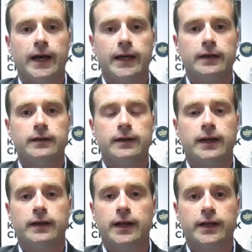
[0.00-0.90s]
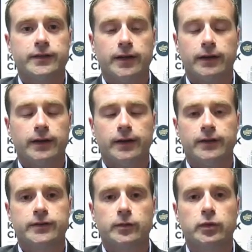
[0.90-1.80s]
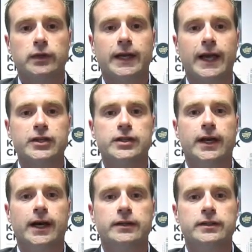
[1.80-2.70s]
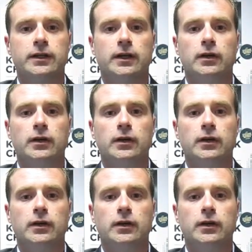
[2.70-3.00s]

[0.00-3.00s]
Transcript: a simple cash account